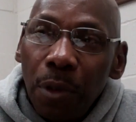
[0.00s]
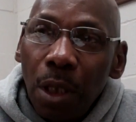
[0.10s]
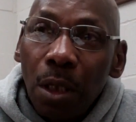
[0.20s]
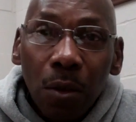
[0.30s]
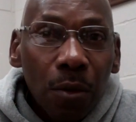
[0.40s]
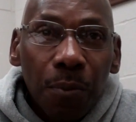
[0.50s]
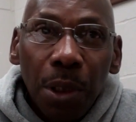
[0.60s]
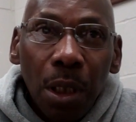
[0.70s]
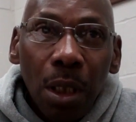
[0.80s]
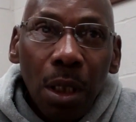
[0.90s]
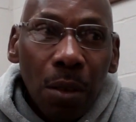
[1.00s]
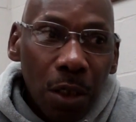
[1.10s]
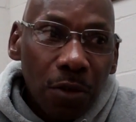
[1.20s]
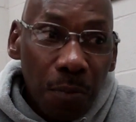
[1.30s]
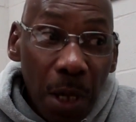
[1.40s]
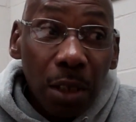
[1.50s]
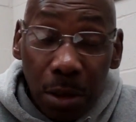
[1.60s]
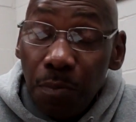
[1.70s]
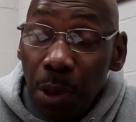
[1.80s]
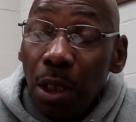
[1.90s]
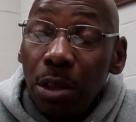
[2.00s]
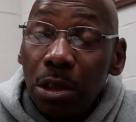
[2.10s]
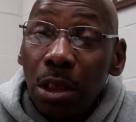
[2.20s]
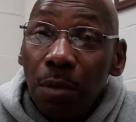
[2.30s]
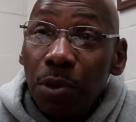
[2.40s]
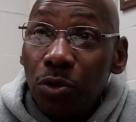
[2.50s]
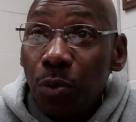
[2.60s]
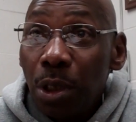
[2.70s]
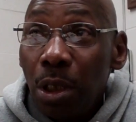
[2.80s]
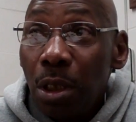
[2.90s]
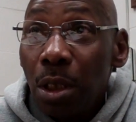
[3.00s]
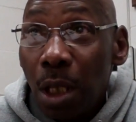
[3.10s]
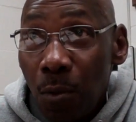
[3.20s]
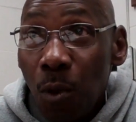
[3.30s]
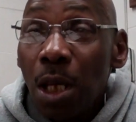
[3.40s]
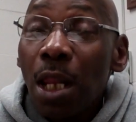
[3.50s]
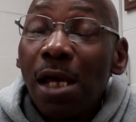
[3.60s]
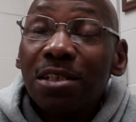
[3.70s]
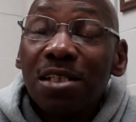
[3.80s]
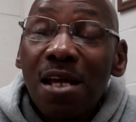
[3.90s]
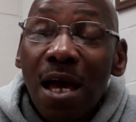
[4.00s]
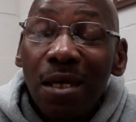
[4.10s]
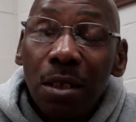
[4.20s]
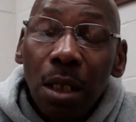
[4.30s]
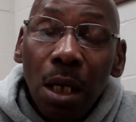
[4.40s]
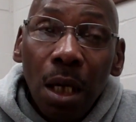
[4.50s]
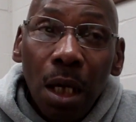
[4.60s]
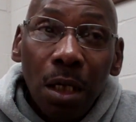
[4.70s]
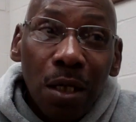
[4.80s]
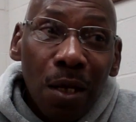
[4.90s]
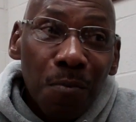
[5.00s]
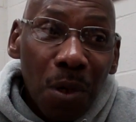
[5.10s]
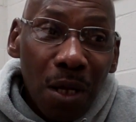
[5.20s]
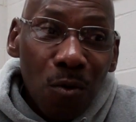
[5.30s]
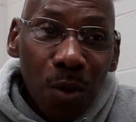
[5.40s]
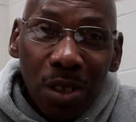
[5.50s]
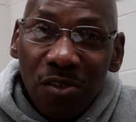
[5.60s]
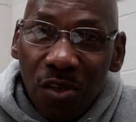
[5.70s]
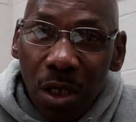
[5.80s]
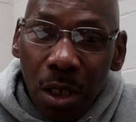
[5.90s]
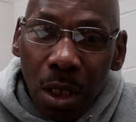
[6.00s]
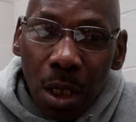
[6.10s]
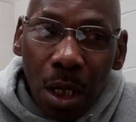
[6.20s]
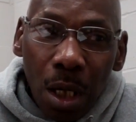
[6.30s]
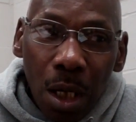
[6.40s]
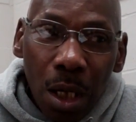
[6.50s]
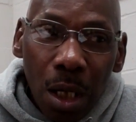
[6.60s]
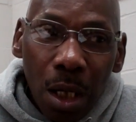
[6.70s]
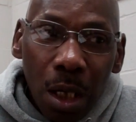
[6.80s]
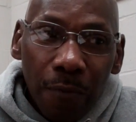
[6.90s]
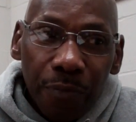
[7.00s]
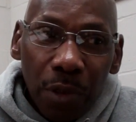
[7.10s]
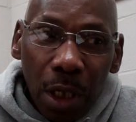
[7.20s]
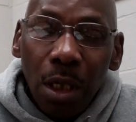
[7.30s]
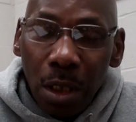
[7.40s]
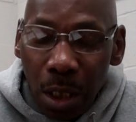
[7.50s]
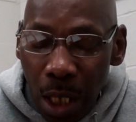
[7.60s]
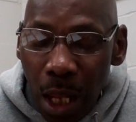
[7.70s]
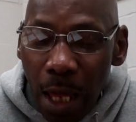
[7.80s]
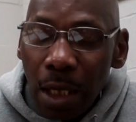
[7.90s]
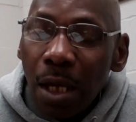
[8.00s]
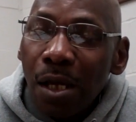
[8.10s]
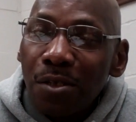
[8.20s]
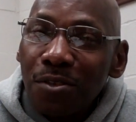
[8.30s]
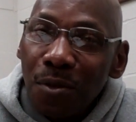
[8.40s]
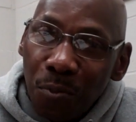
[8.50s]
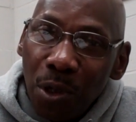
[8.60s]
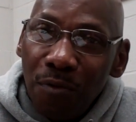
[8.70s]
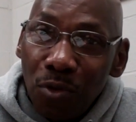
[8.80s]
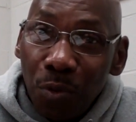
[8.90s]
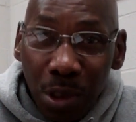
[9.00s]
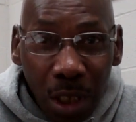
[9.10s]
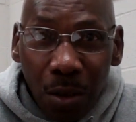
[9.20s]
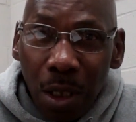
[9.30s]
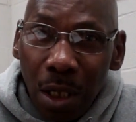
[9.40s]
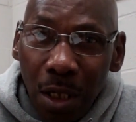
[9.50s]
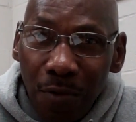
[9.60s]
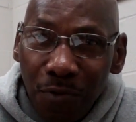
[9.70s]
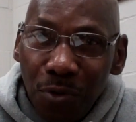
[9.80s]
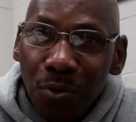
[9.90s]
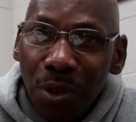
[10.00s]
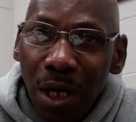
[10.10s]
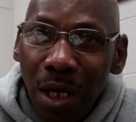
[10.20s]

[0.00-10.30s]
They're going to be, it's a possibility between, they won last night and they play Wednesday. They like us the previous week. They're going to have 3